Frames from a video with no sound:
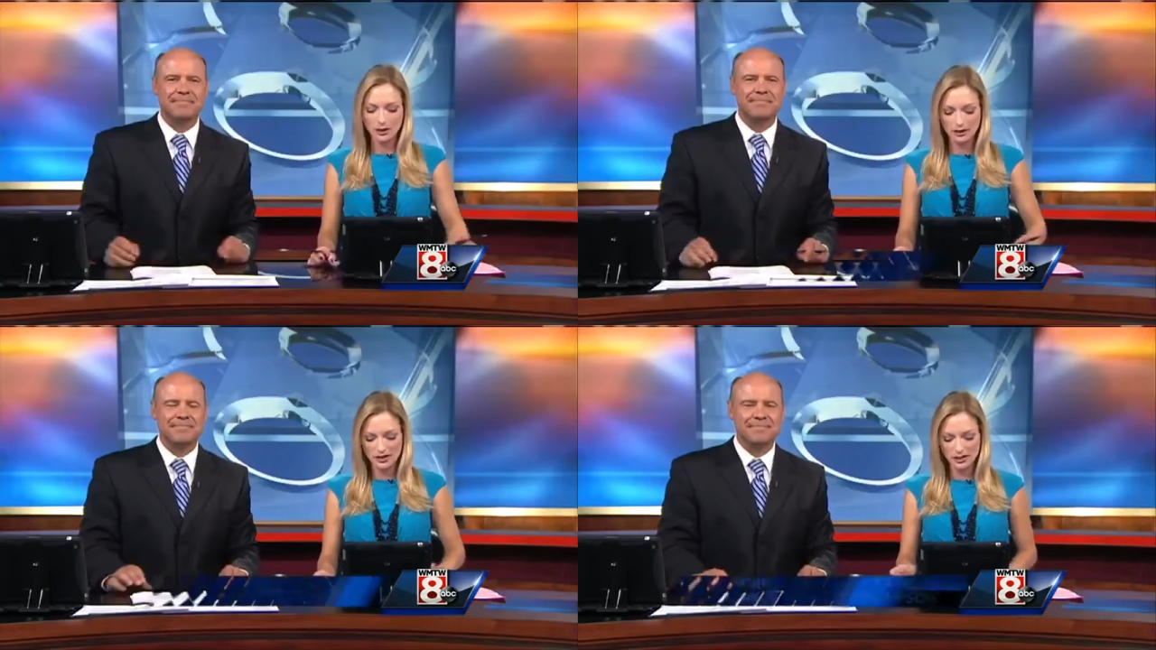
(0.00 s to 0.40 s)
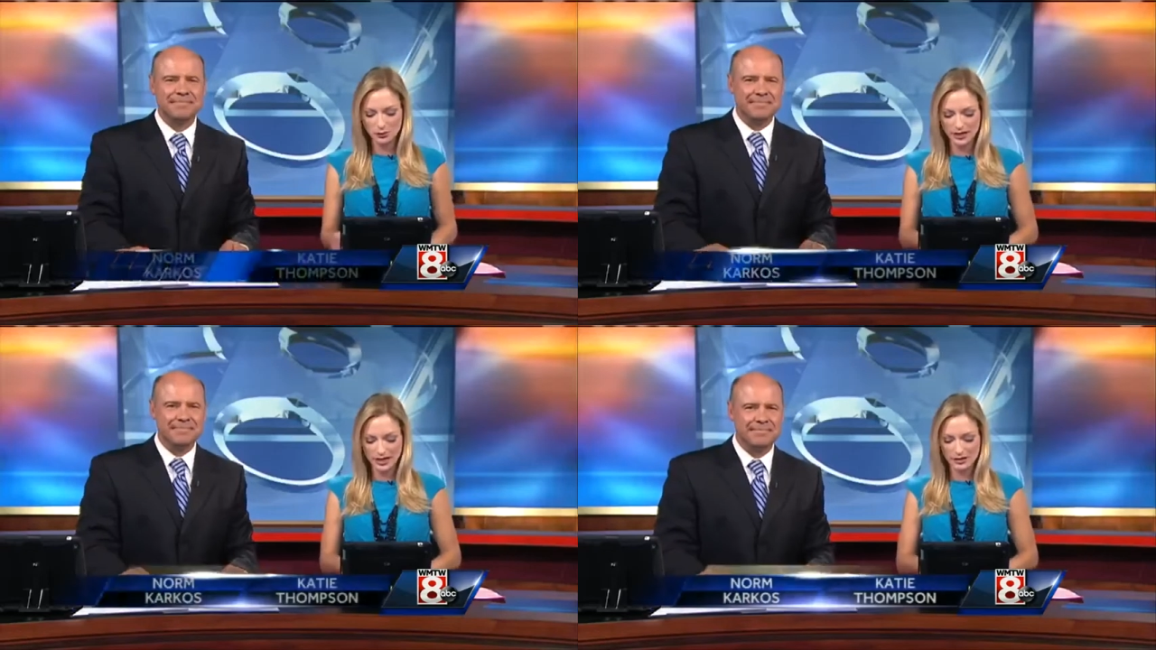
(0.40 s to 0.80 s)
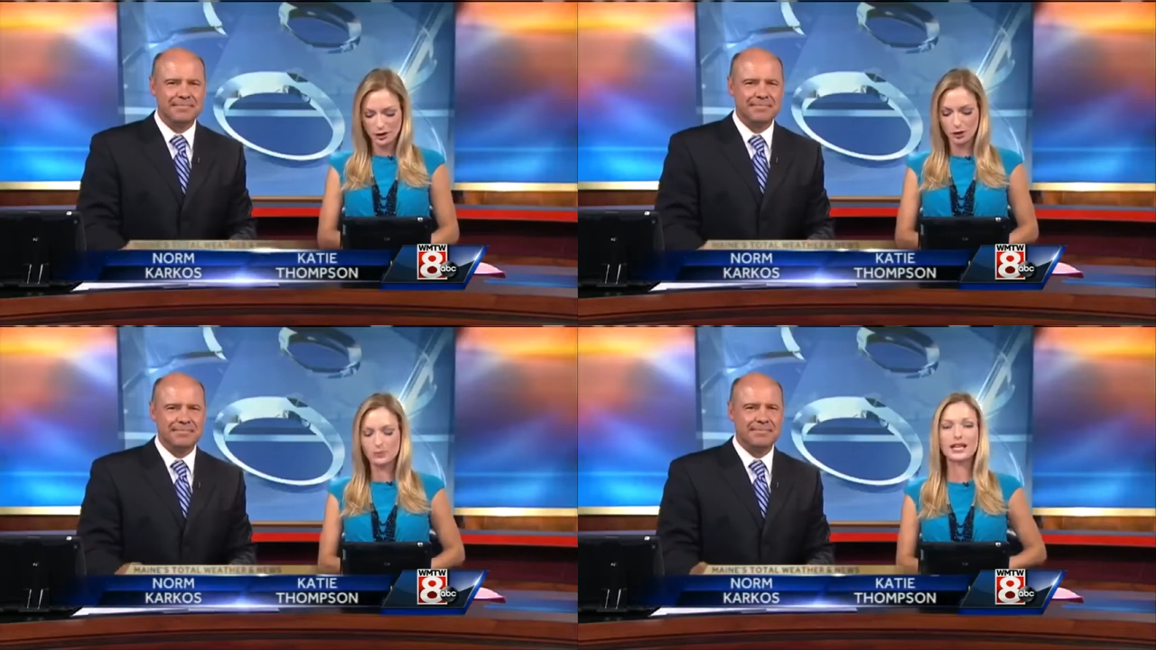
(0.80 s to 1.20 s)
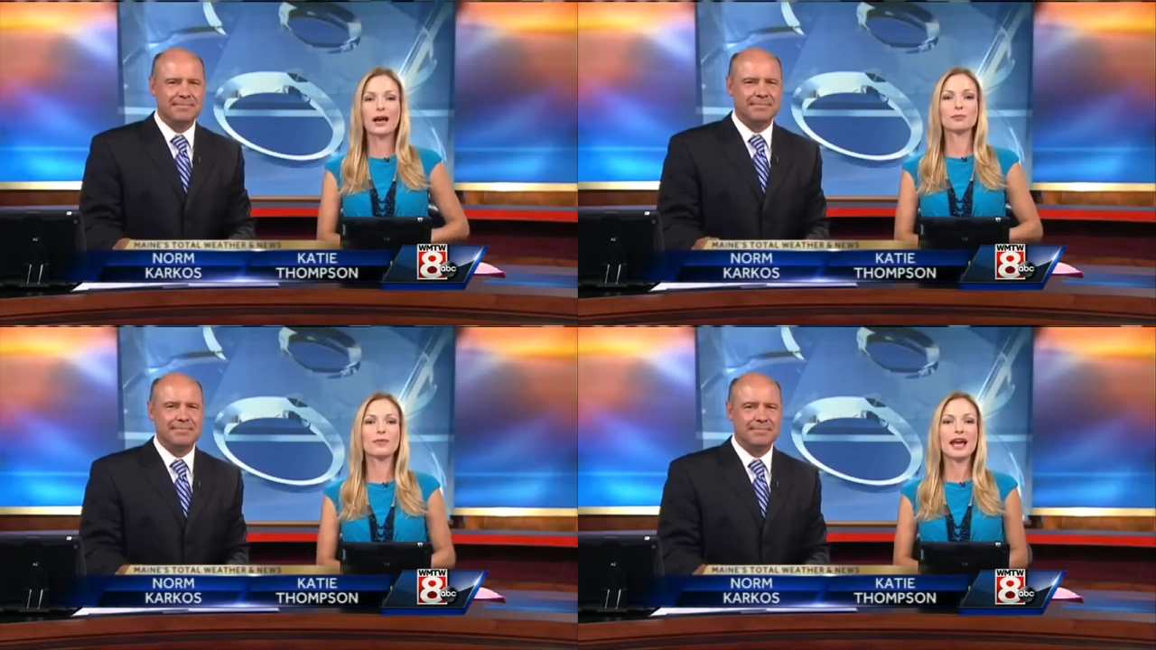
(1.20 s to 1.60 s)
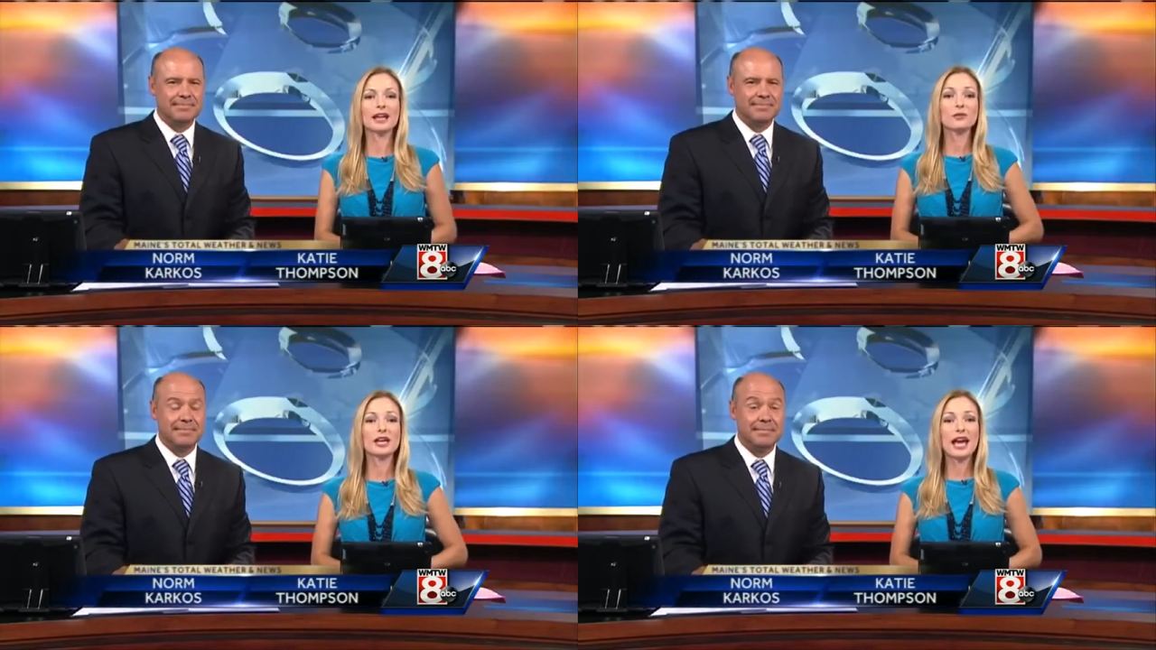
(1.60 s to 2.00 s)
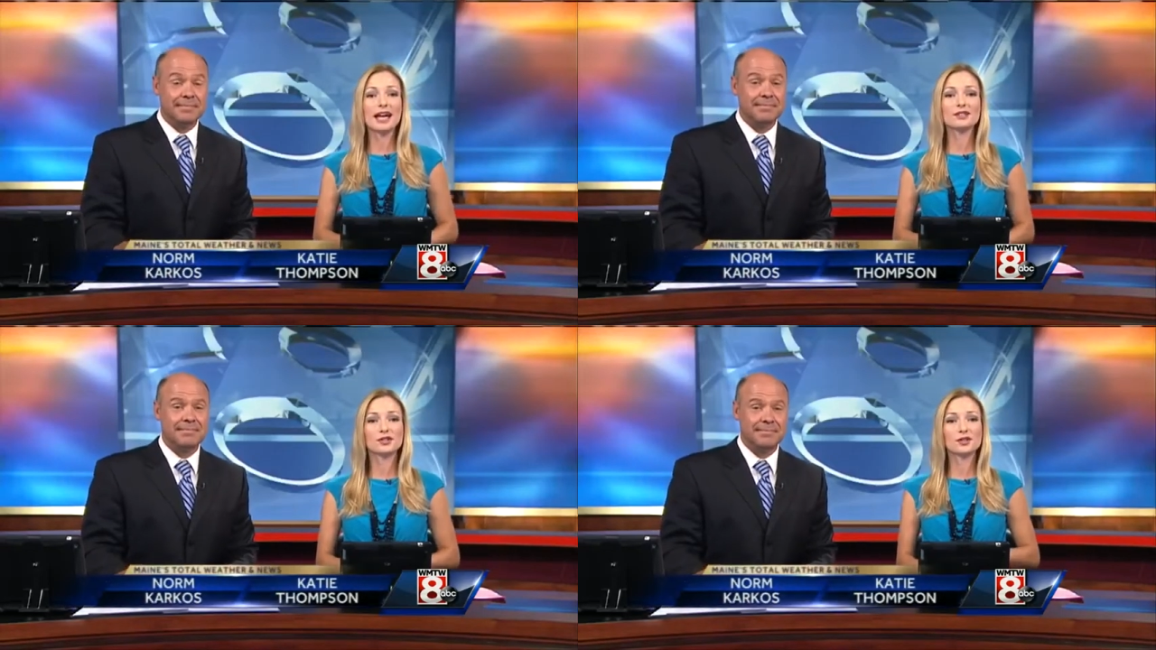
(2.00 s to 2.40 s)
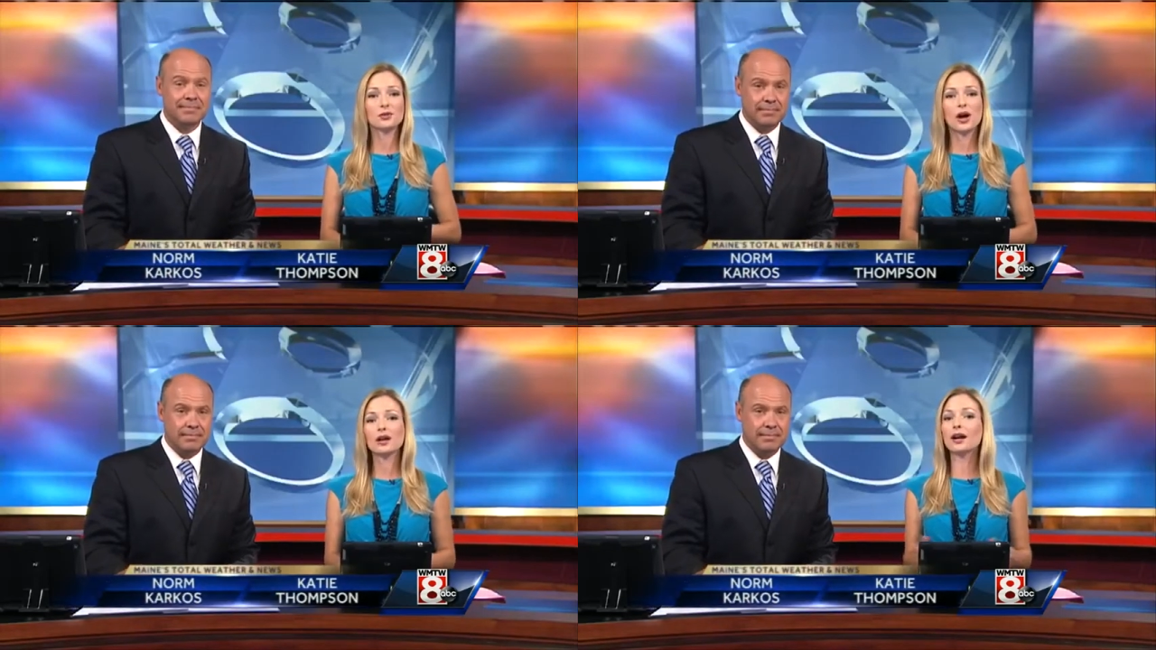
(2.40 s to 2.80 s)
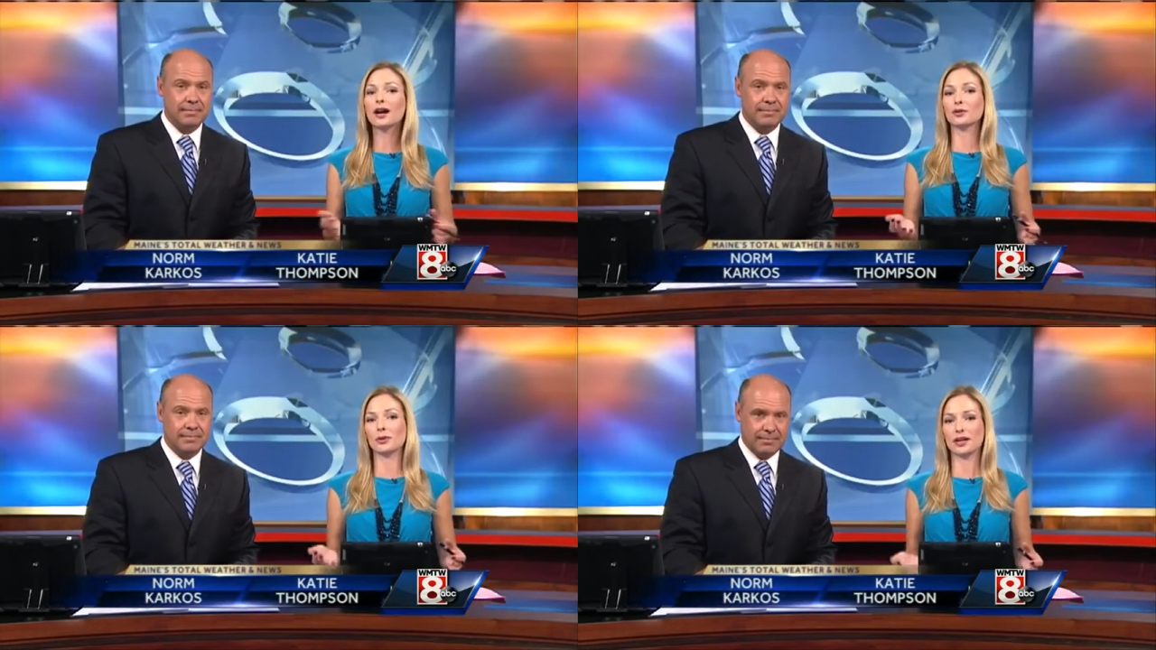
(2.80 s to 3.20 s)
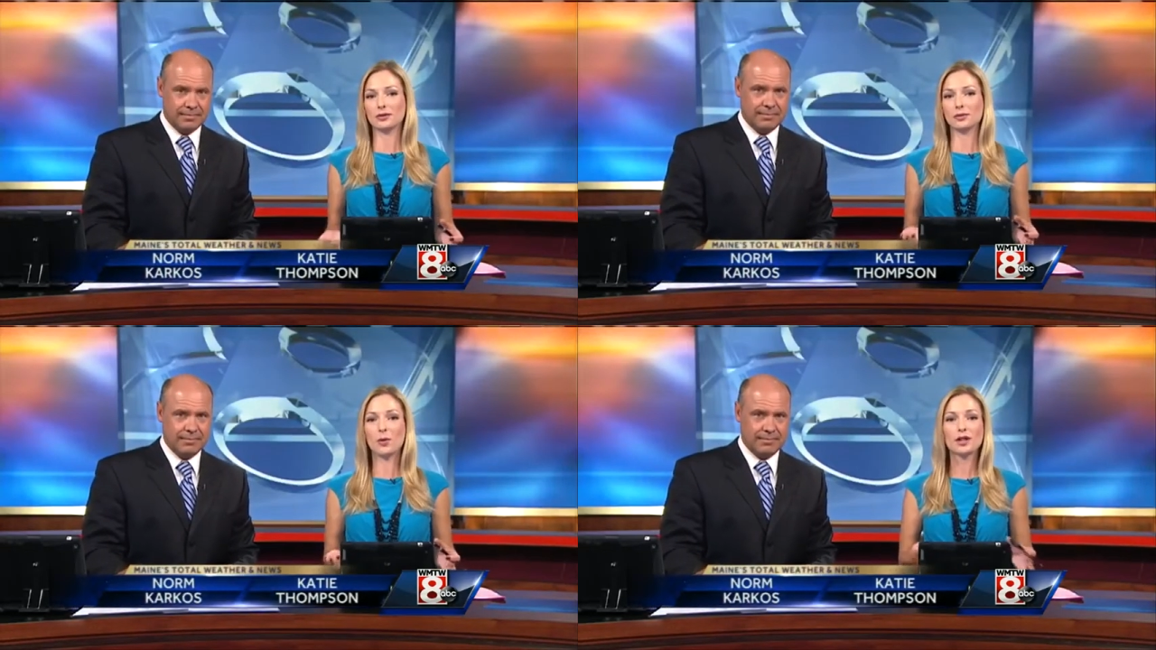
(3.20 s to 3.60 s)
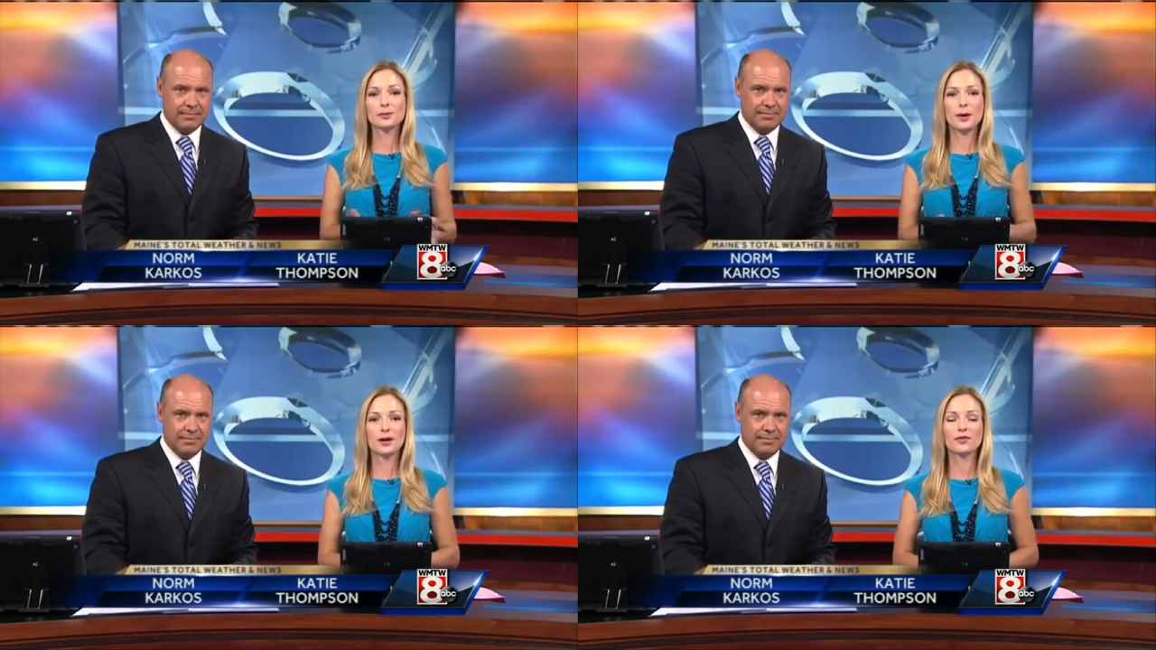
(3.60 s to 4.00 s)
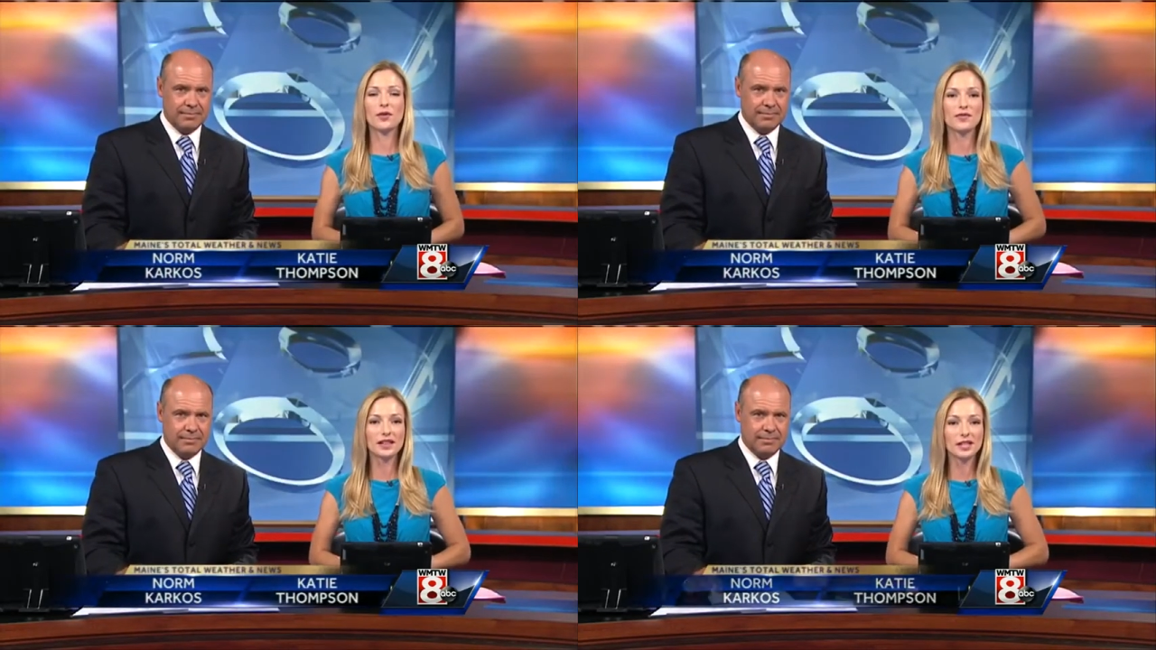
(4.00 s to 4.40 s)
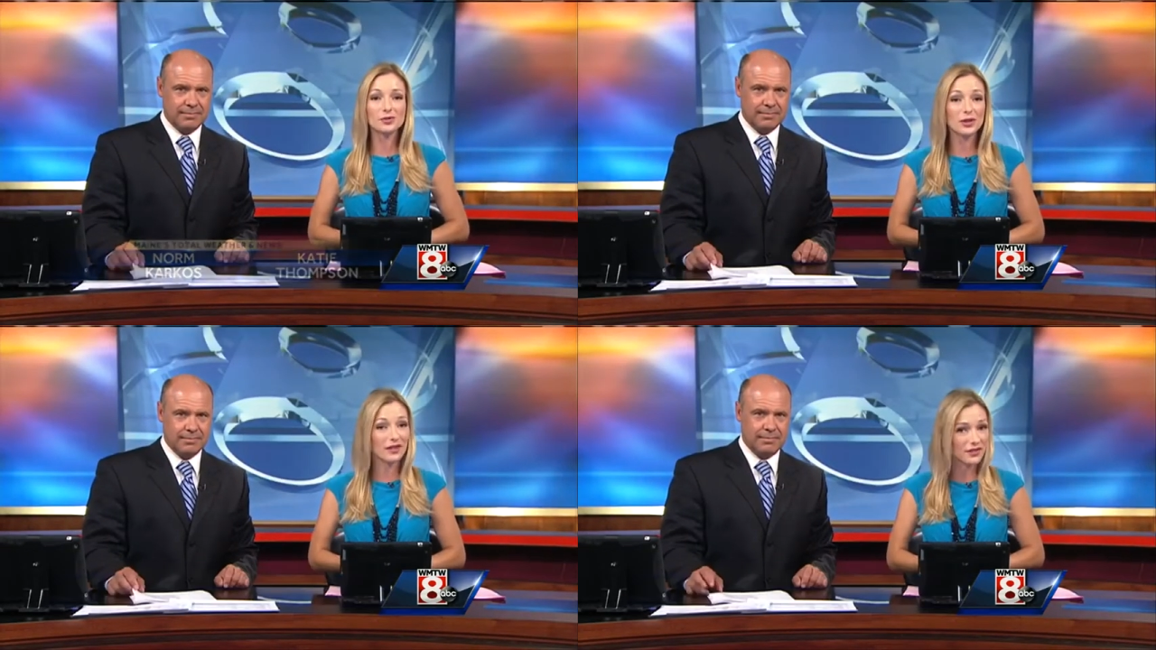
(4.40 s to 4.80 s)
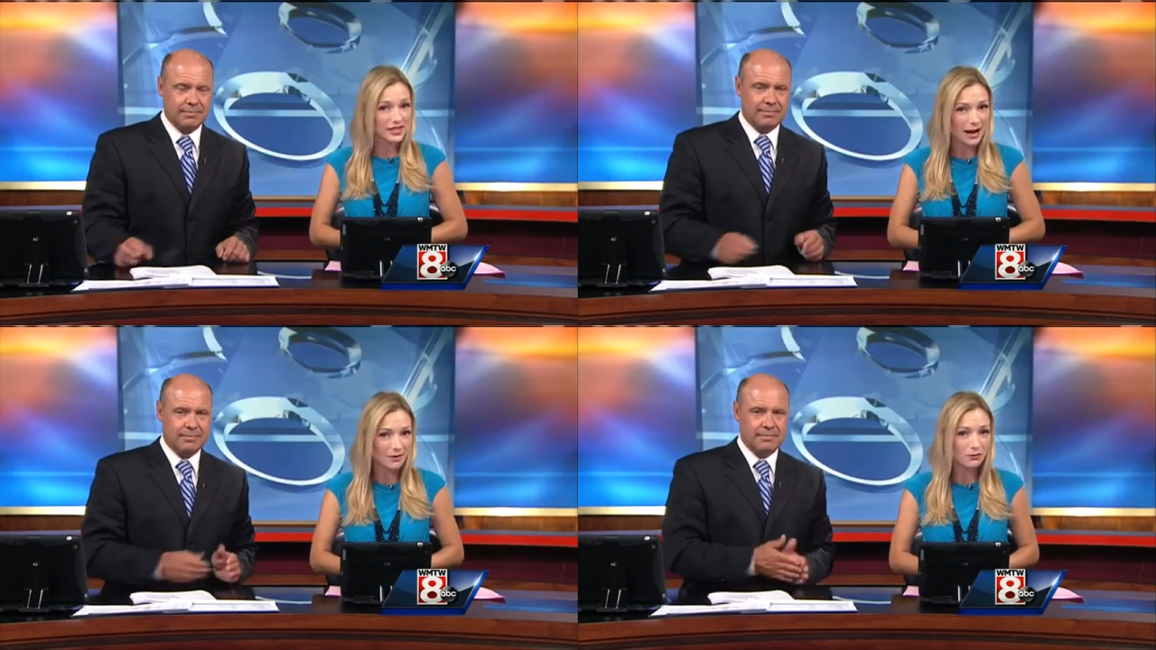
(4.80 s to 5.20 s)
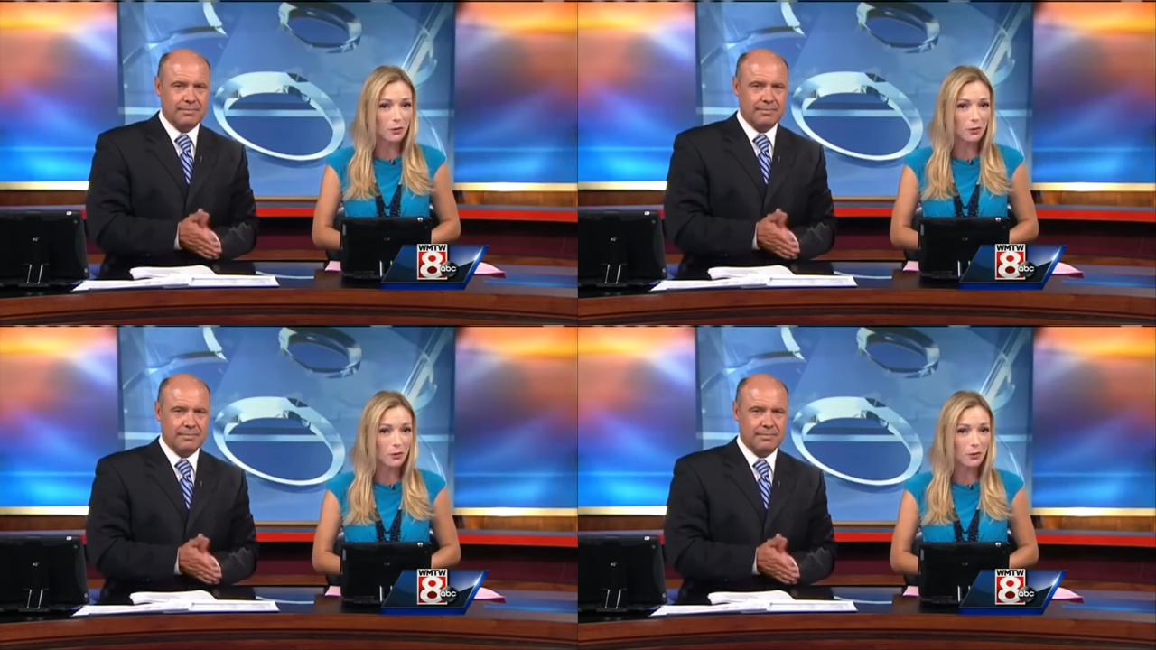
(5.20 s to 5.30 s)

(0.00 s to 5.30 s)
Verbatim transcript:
Speaker 1: in this weekend's hometown Maine, we head to Ogunquit. Once part of a village within the town of